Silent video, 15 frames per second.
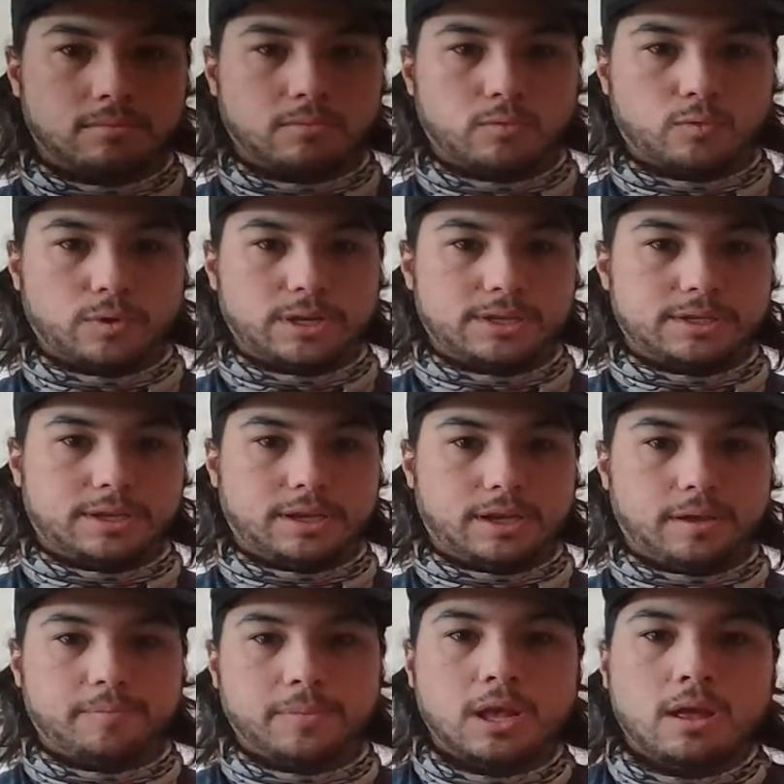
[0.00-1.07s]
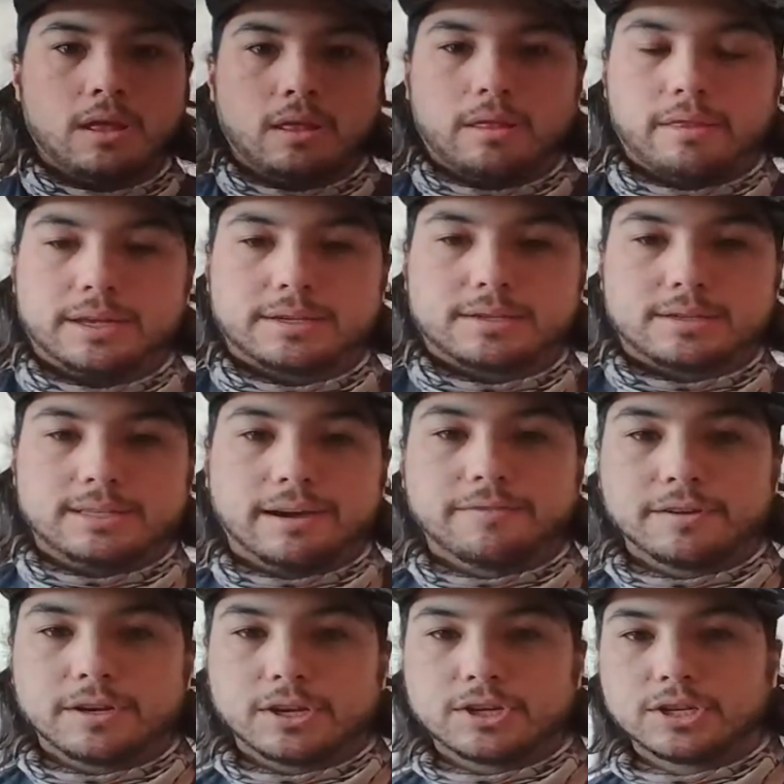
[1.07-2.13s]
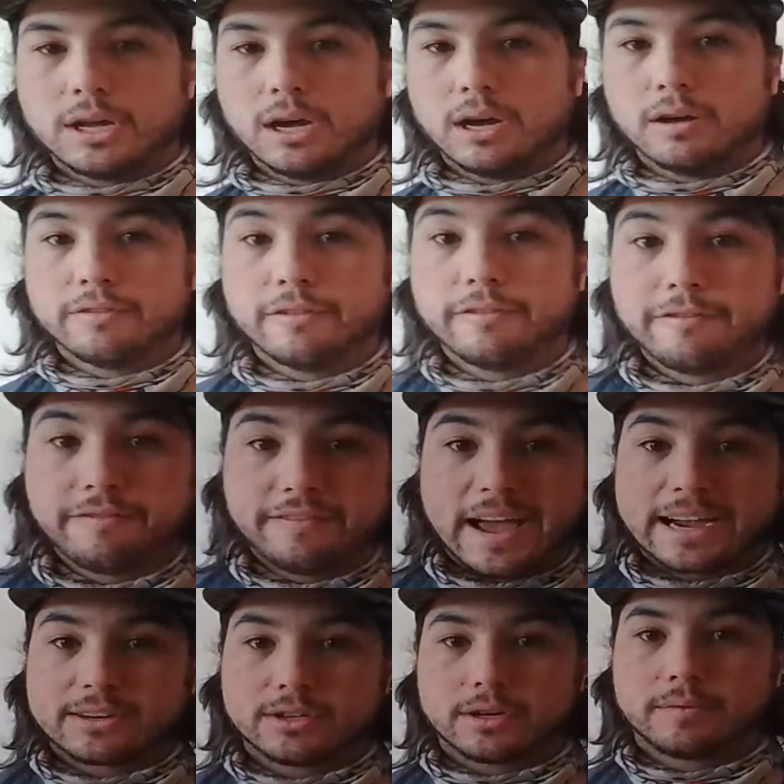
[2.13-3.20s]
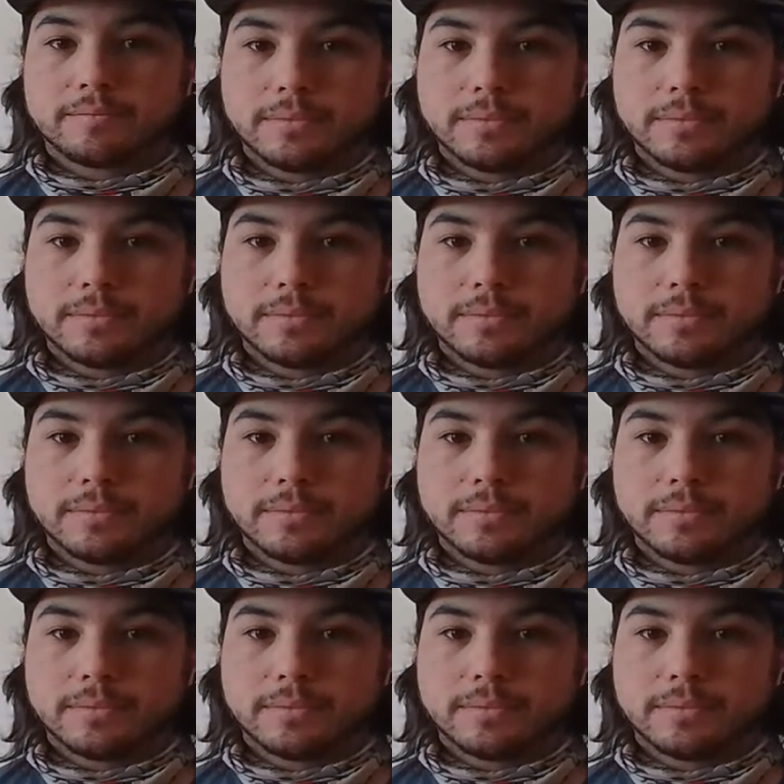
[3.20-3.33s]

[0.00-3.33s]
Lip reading: we see this definition of factor,